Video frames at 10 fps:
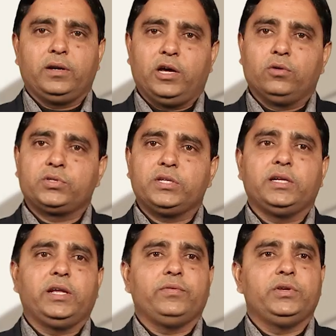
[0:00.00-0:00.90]
Now see
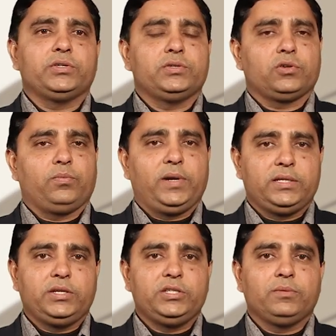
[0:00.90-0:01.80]
the definitions of
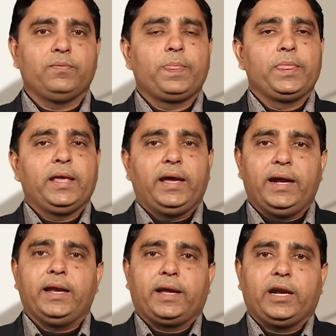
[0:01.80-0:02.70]
plagiarism
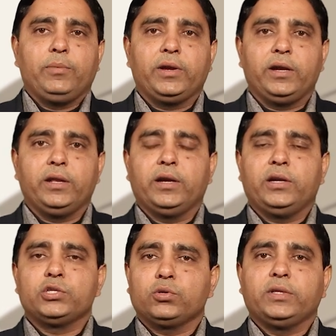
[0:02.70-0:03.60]
and academic
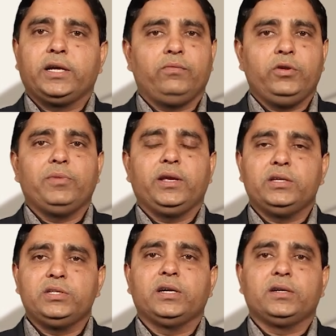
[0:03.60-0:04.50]
integrity so that we may
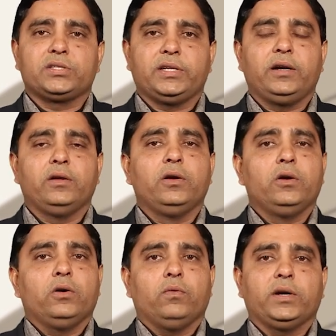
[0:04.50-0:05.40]
easily understand
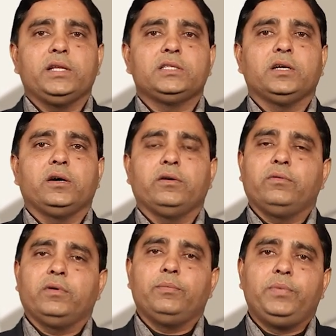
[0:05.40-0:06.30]
what is the
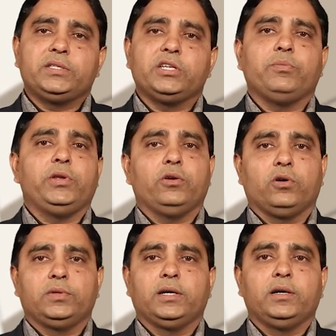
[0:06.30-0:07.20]
basic meaning
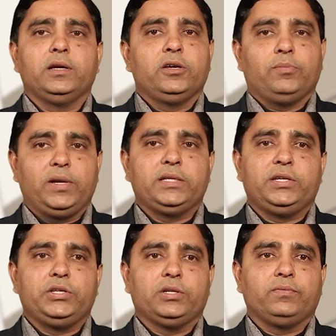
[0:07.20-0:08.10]
of the
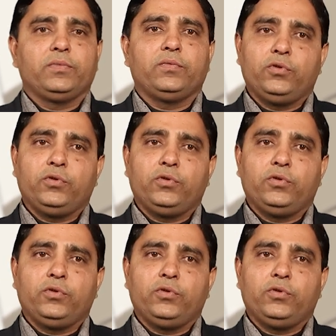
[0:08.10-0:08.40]
plagiarism.